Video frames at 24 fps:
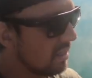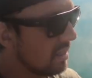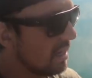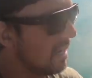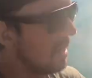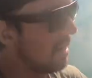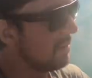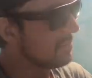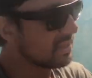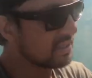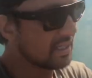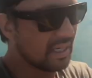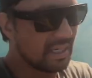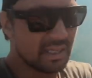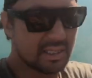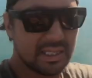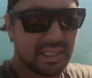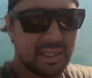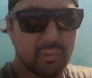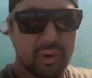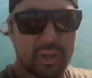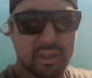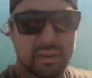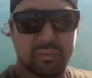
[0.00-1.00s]
I'm just going to
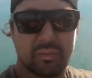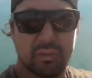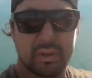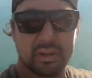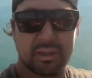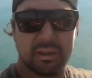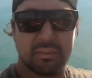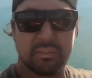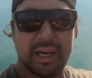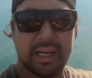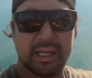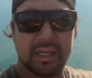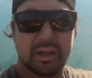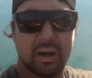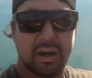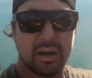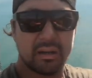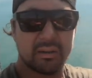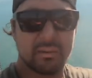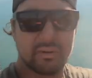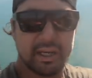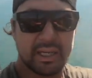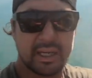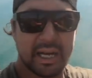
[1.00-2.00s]
see what, what they're biting on
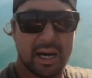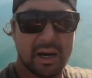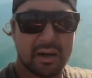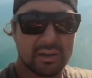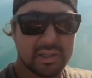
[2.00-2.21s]
right now.